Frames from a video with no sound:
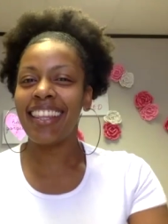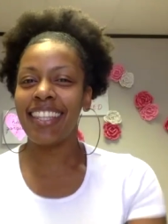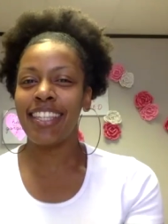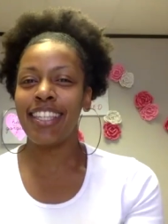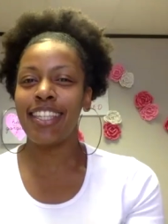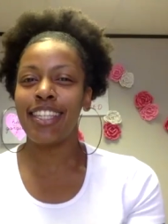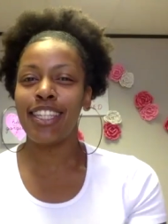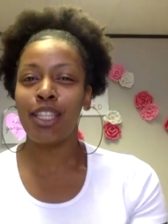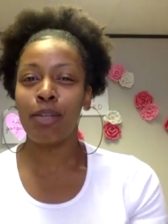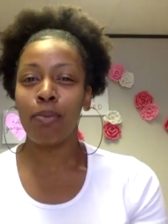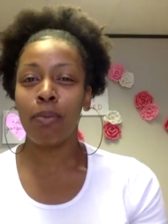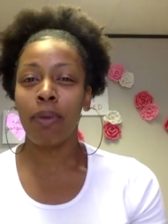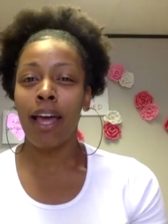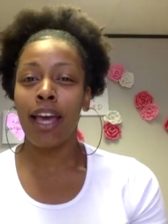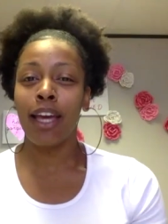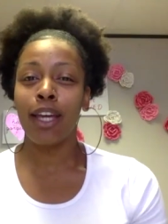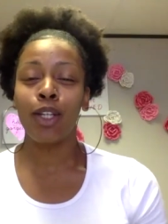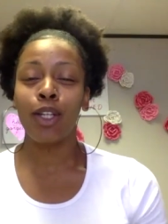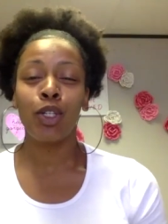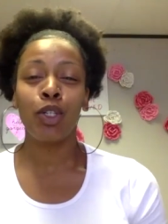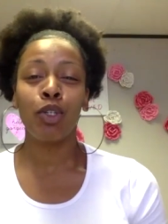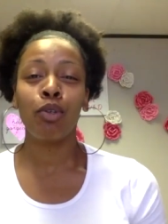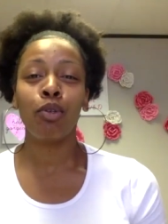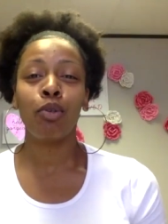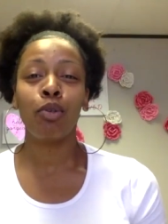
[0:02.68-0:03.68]
This is the
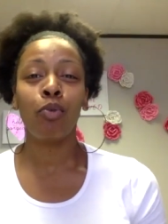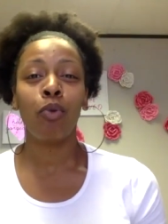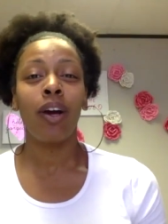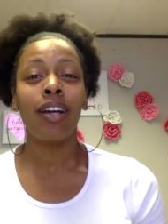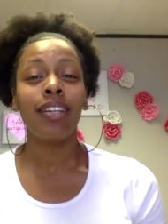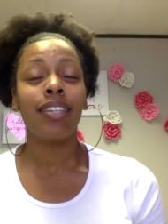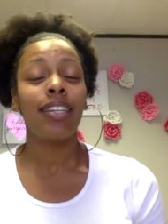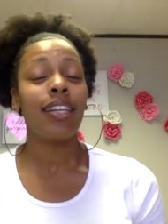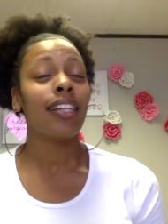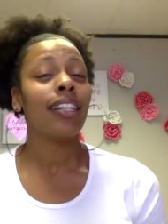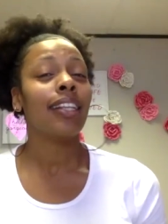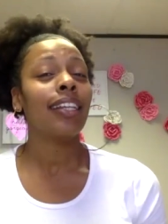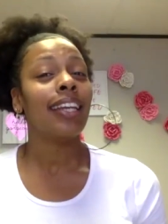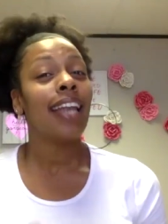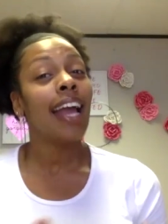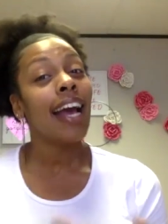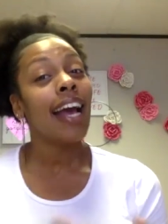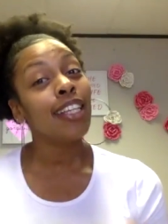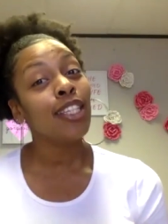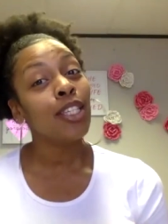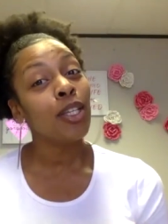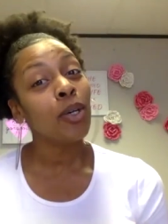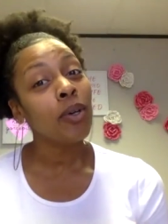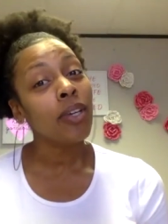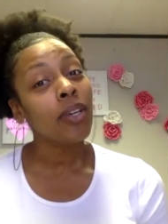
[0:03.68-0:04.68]
Blackest truth, where I take the not
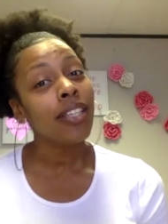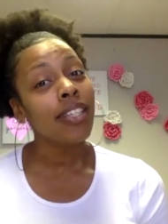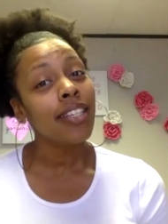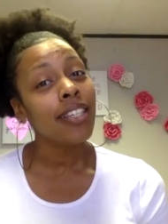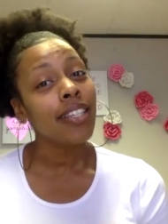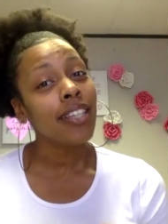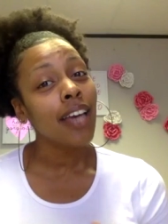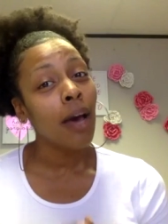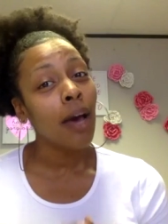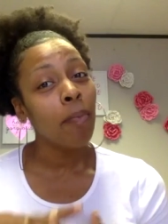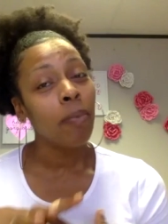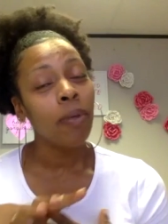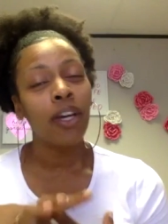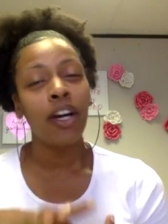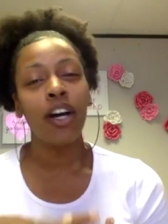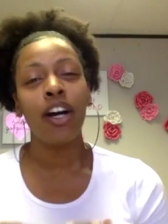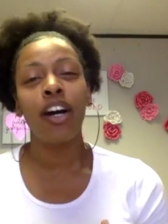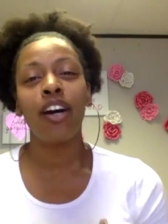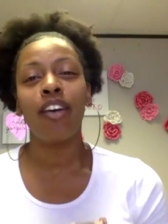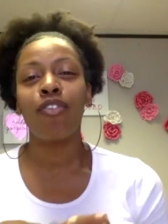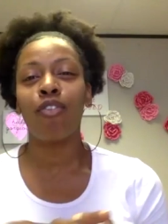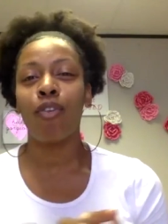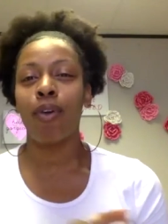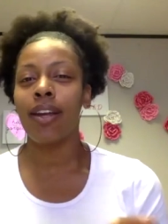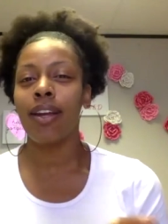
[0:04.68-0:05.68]
so easy topic
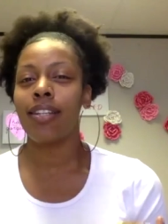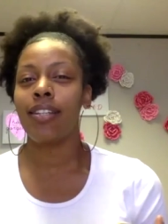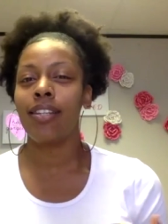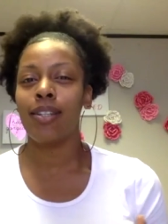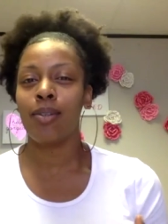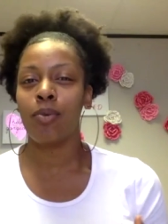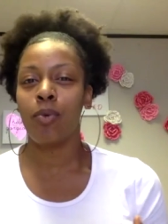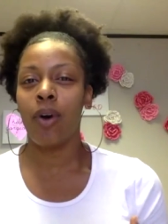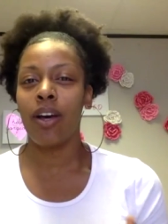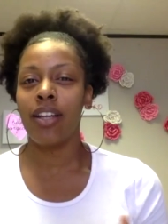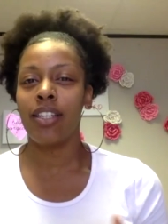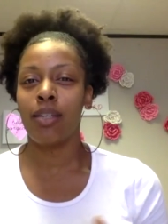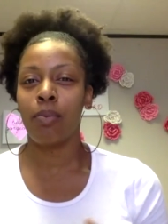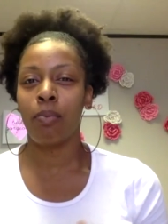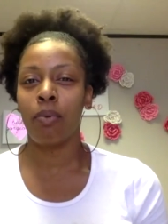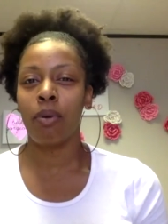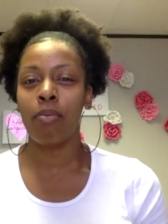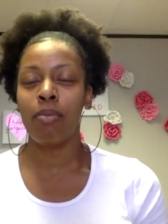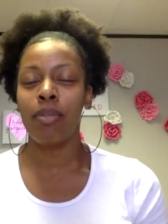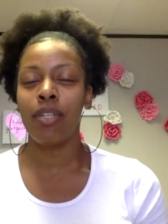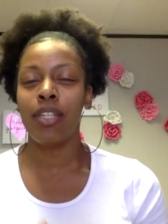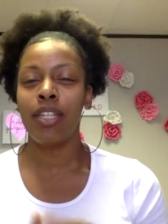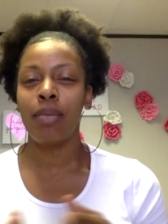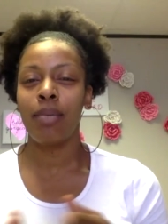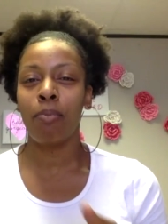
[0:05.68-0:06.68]
of racism, white
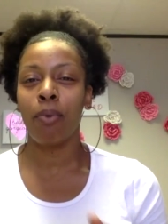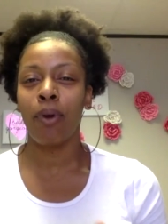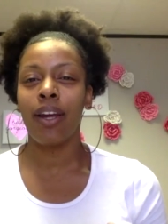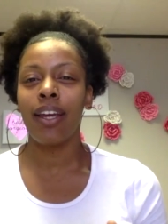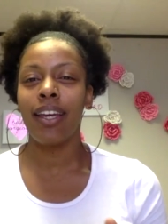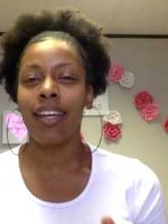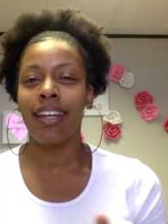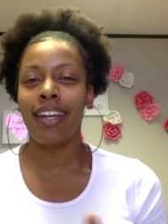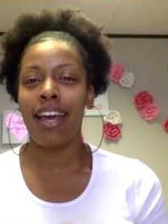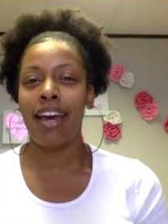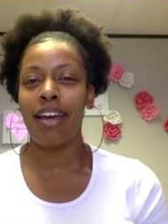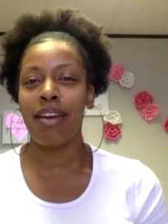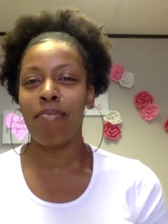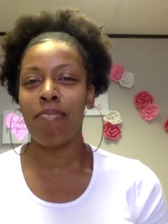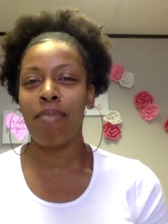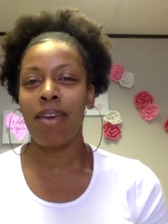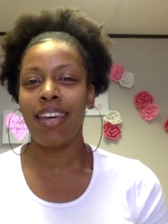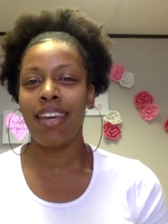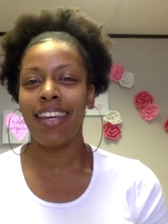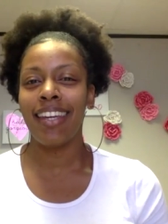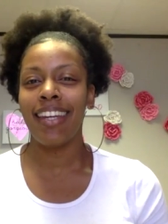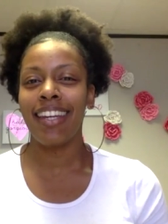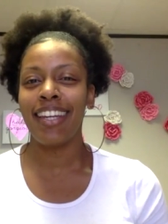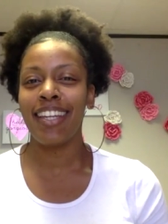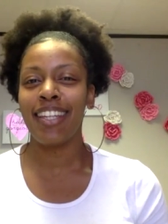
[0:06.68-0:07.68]
supremacy, break it down, and make
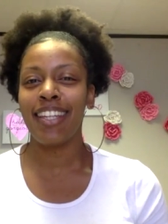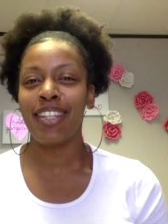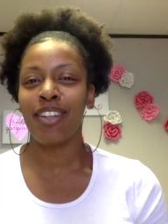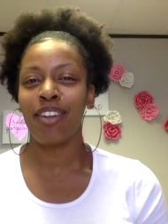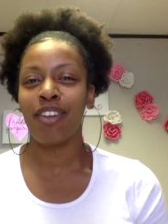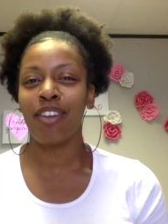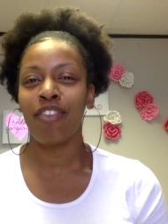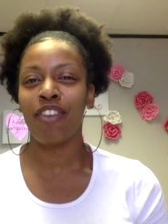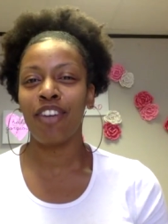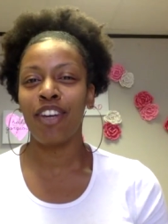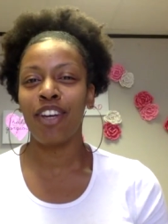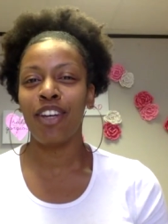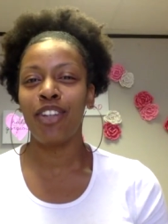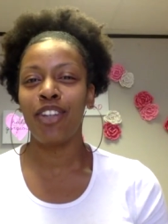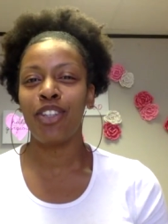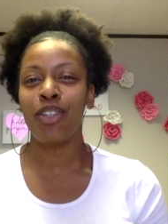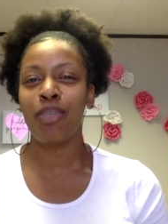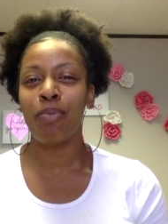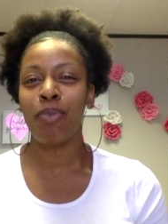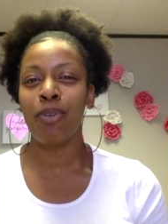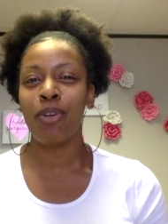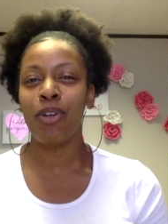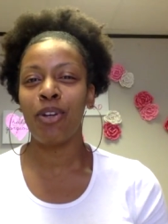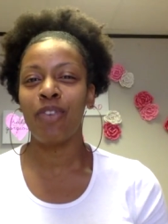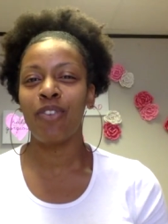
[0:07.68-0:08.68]
it easier for us to
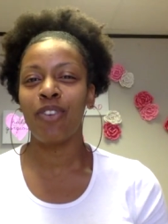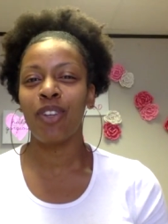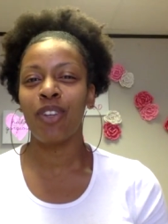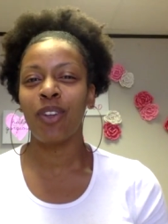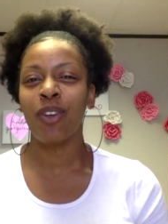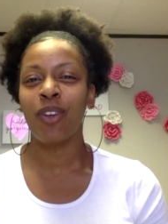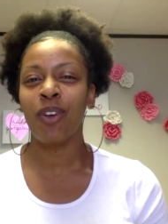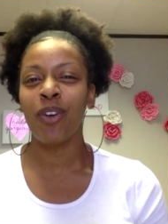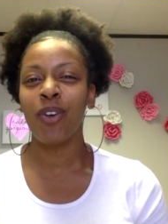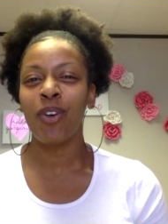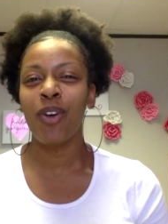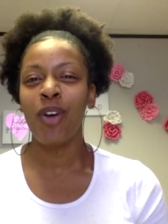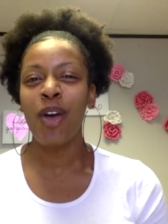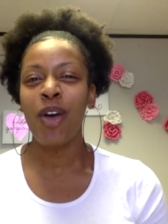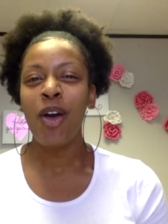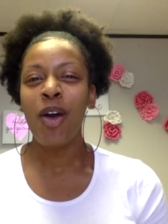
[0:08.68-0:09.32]
maneuver through.